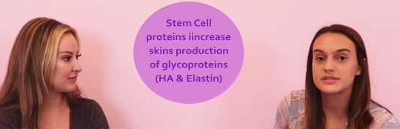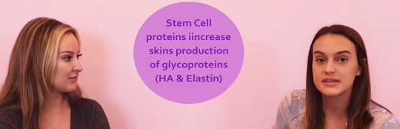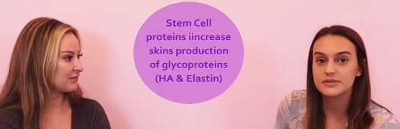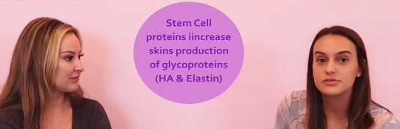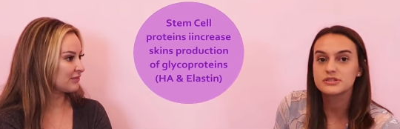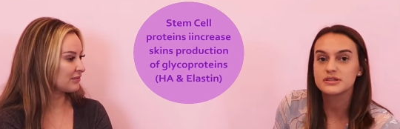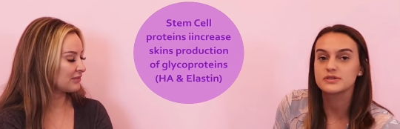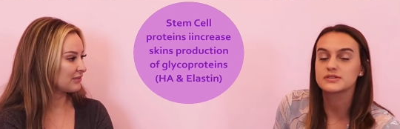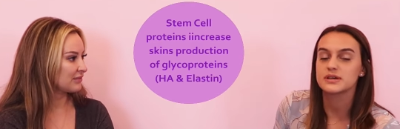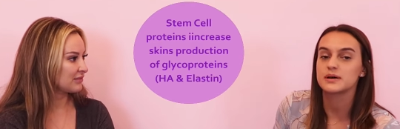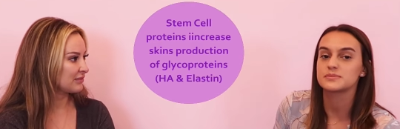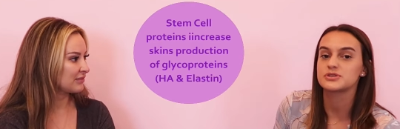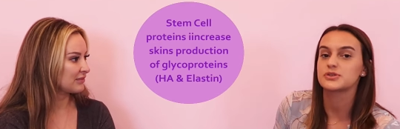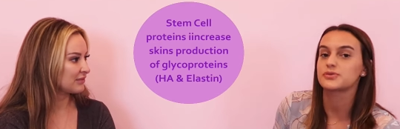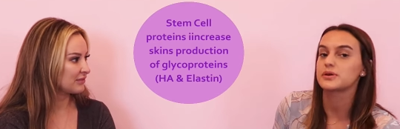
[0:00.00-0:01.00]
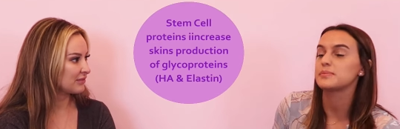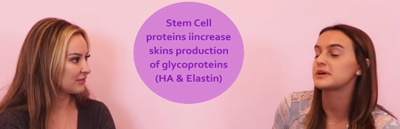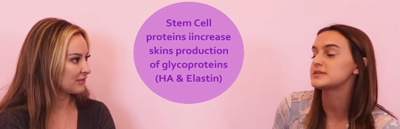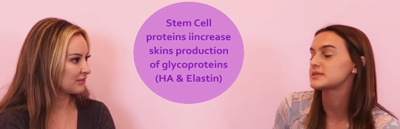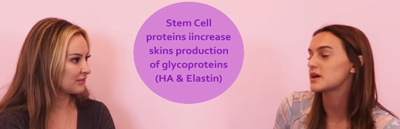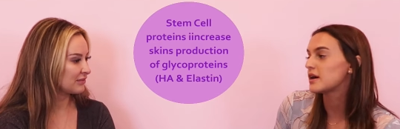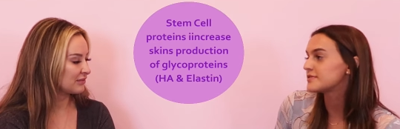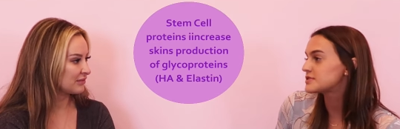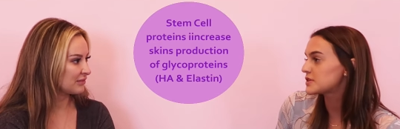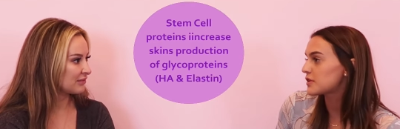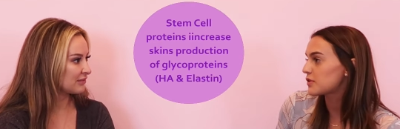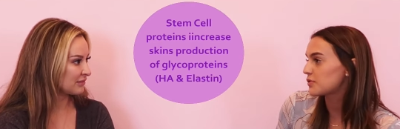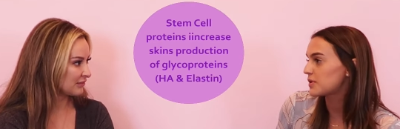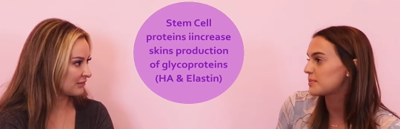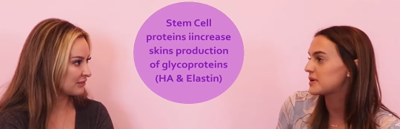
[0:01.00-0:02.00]
Speaker 1: see results up to 3 months. After
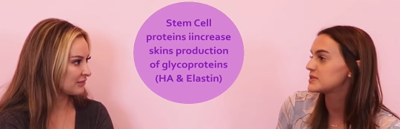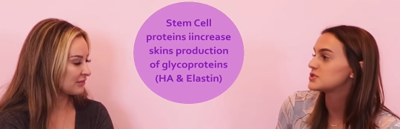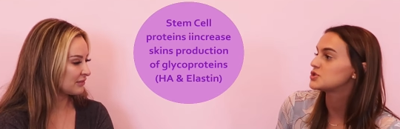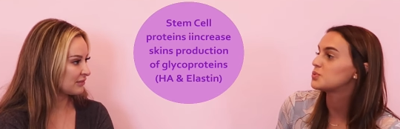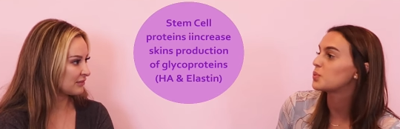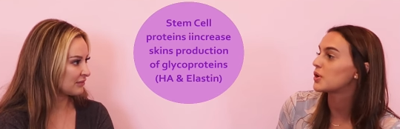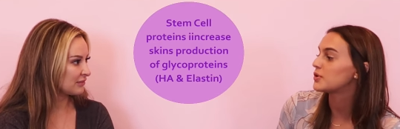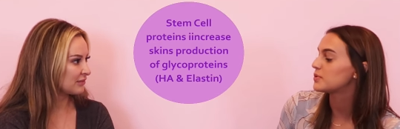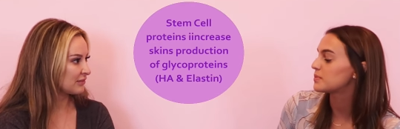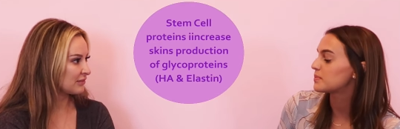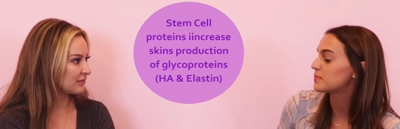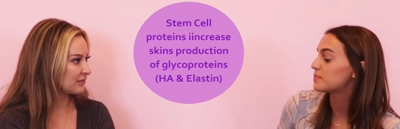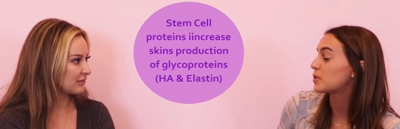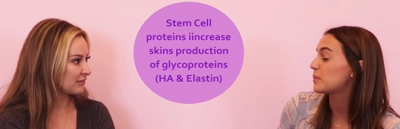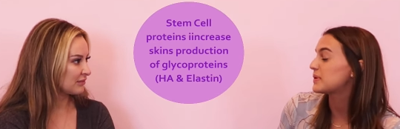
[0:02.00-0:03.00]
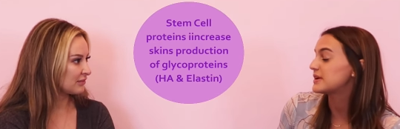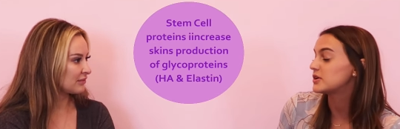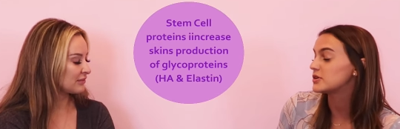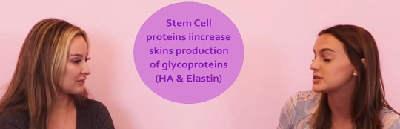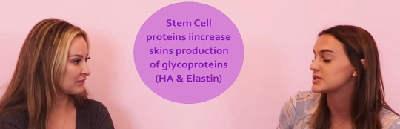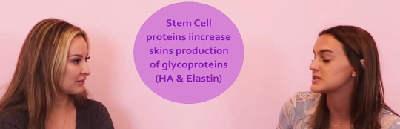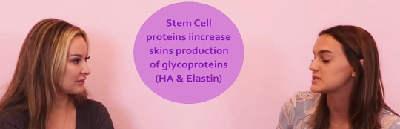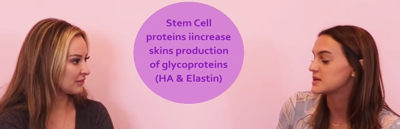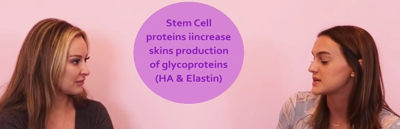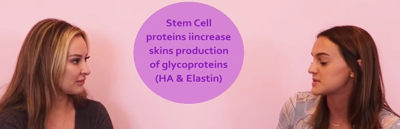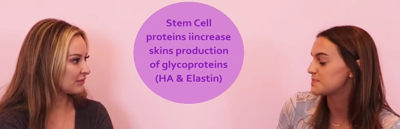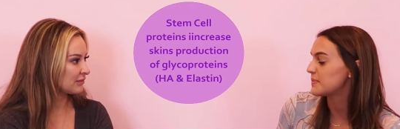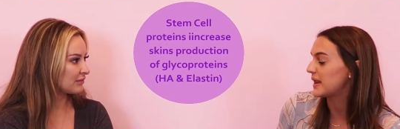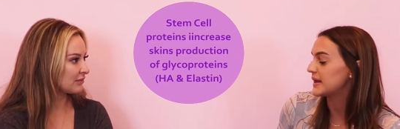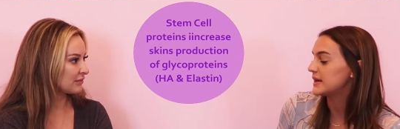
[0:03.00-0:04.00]
the 3 months, you won't probably notice as
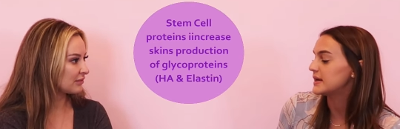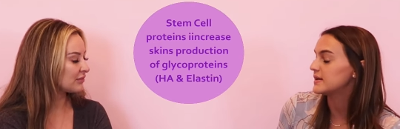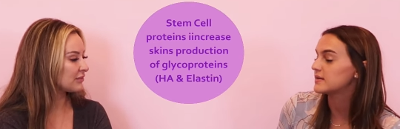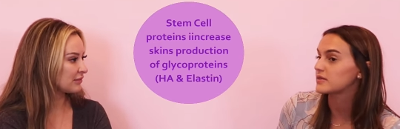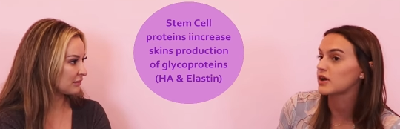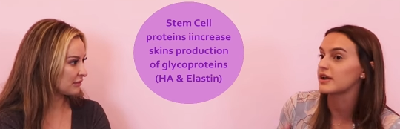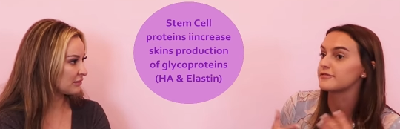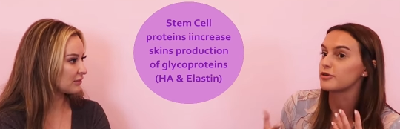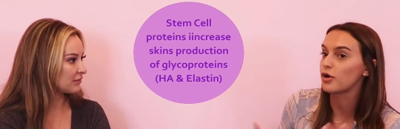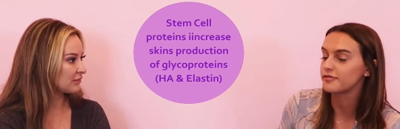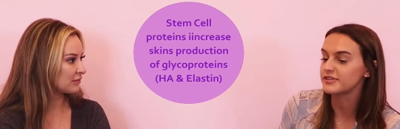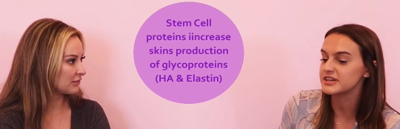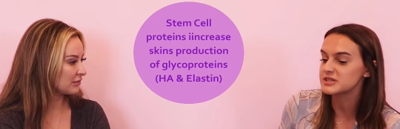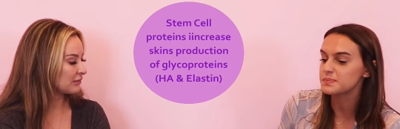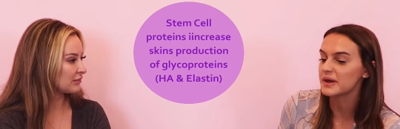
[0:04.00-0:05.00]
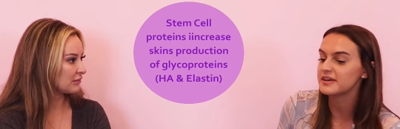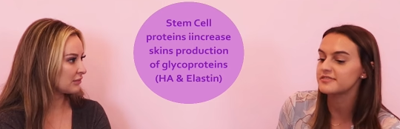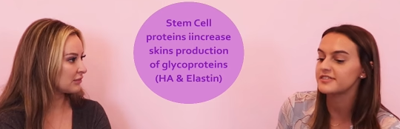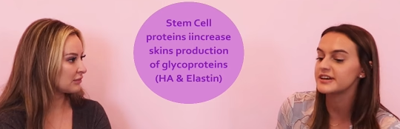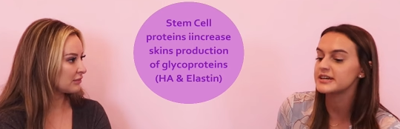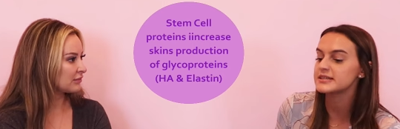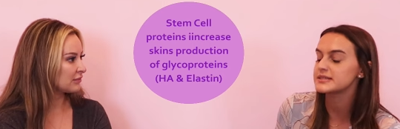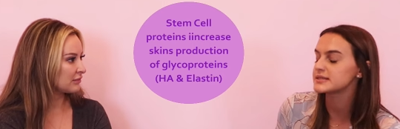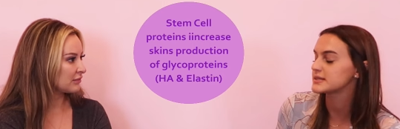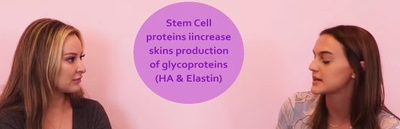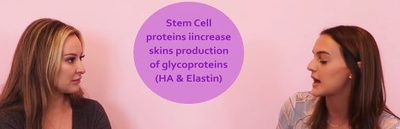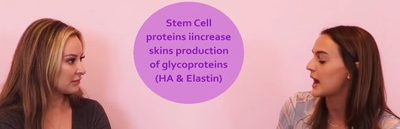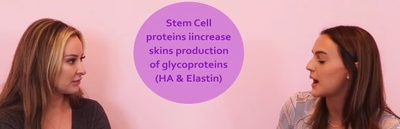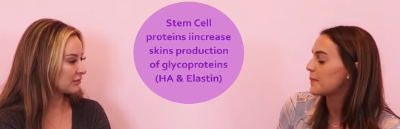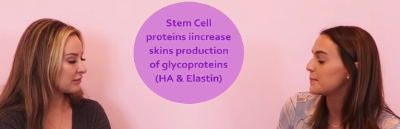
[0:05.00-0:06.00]
many kind of obvious benefits,
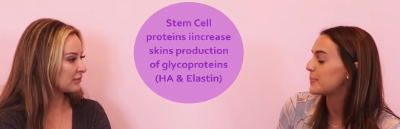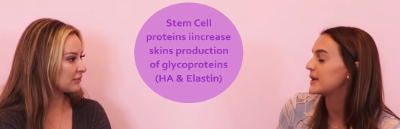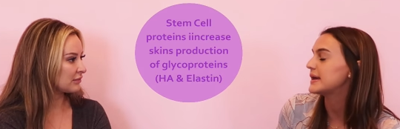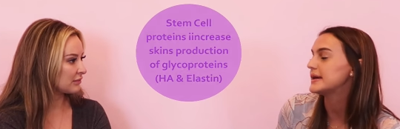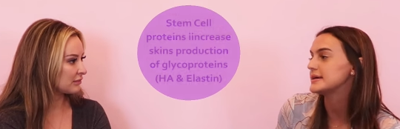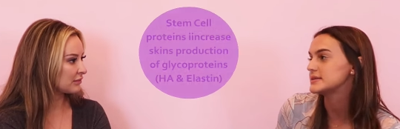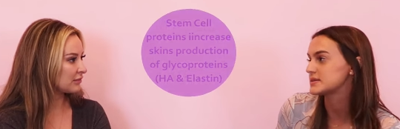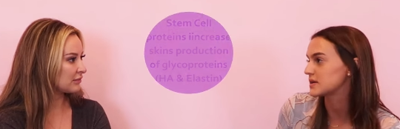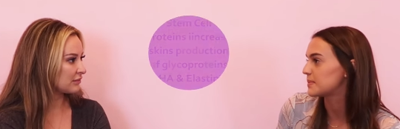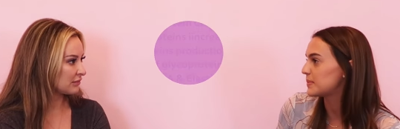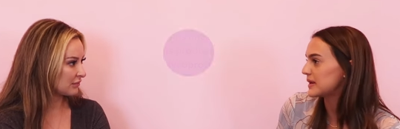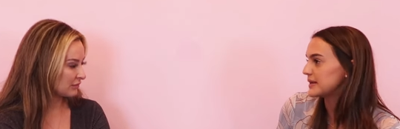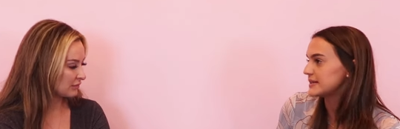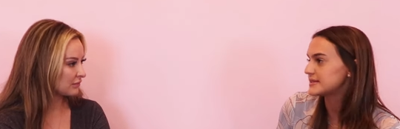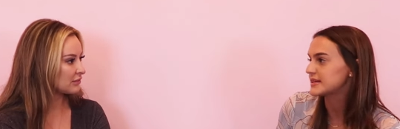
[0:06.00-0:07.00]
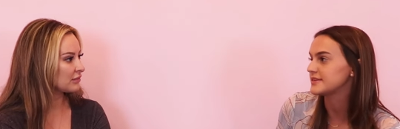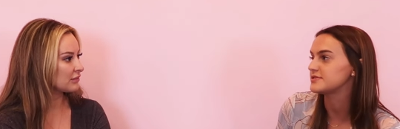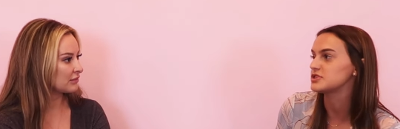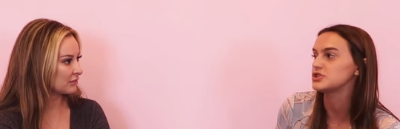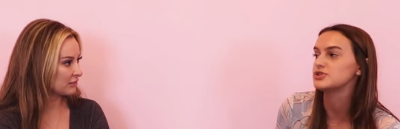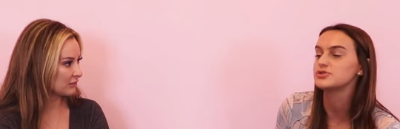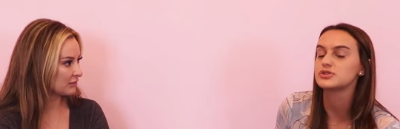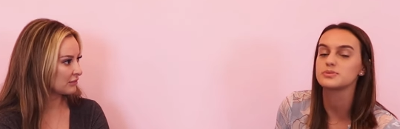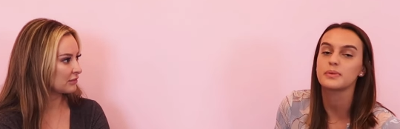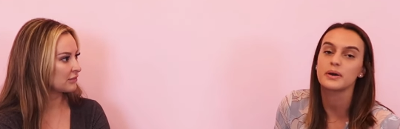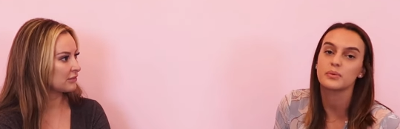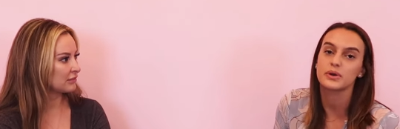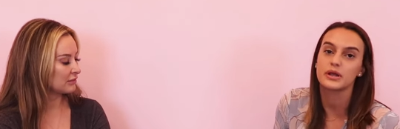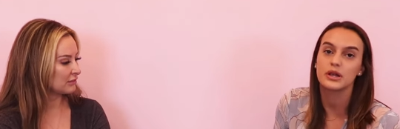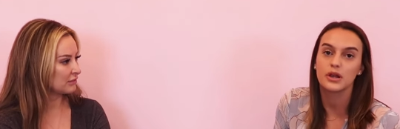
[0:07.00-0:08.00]
but it is completely safe to use. You might
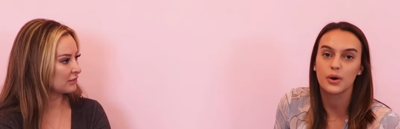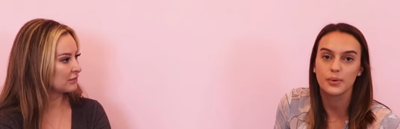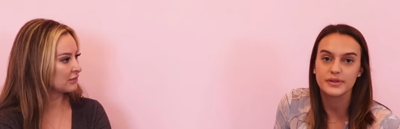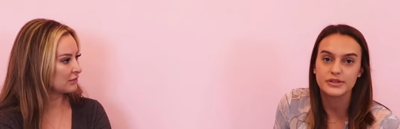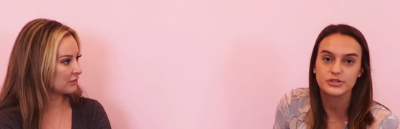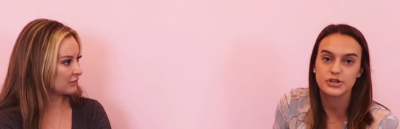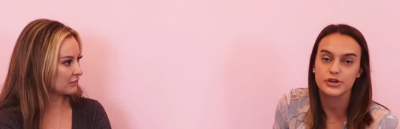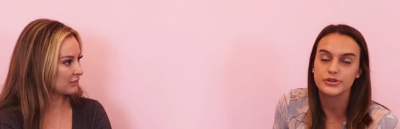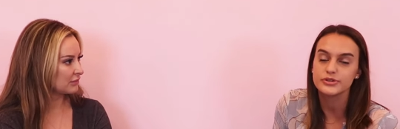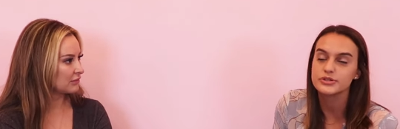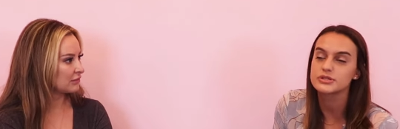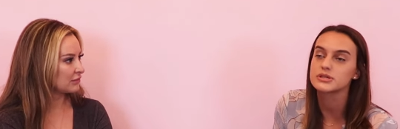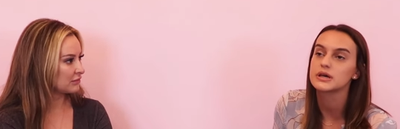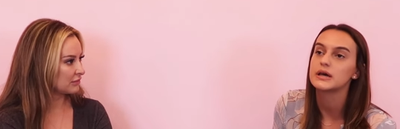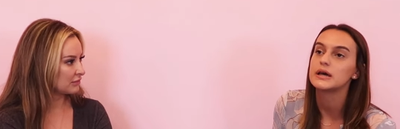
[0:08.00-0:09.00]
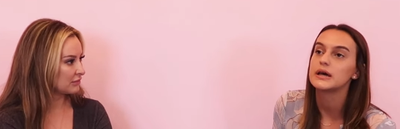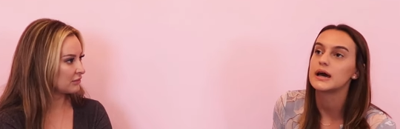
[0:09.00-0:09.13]
want to lower the dose.